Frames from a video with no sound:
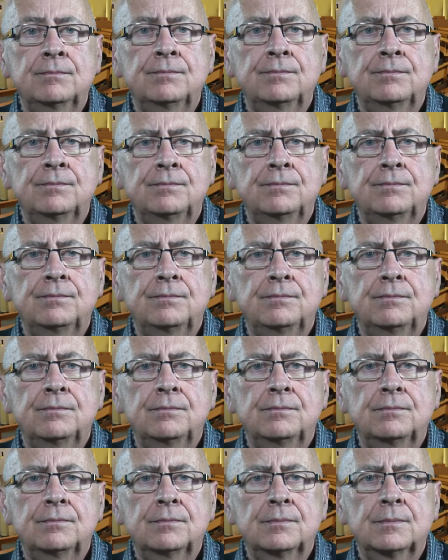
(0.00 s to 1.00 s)

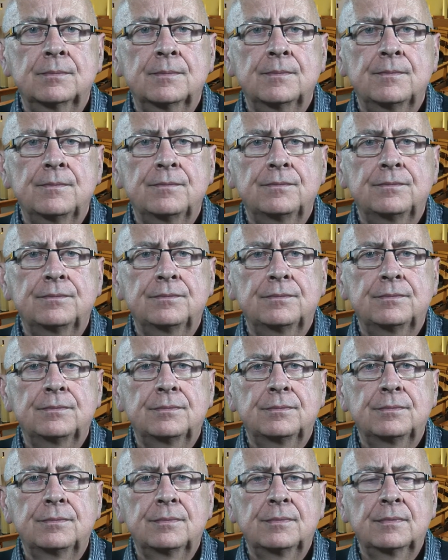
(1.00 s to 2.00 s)

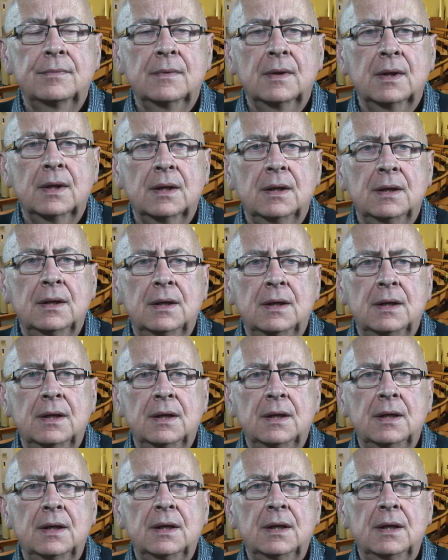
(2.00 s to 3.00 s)

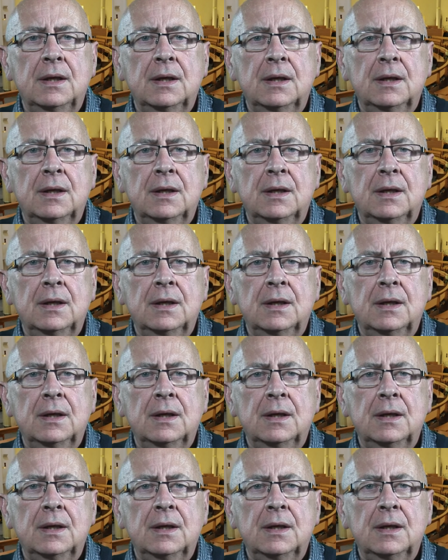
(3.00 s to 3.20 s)
(no one is talking)